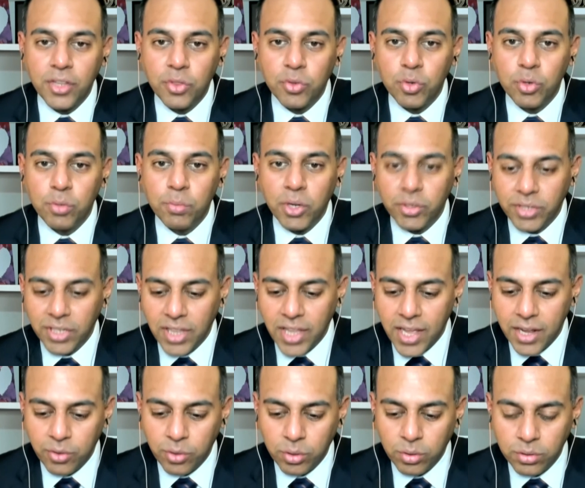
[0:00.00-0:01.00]
through
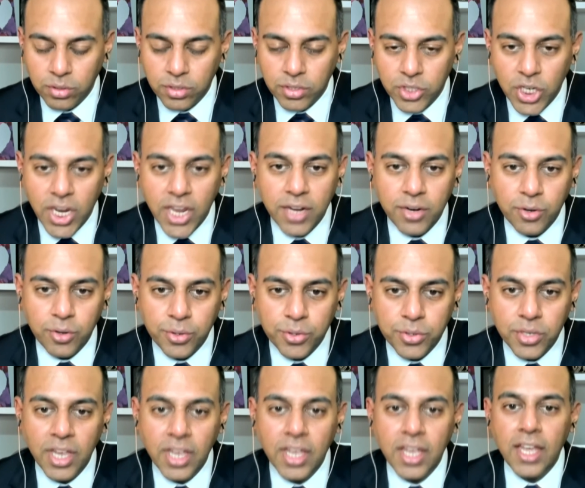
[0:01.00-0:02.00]
multilateral channels.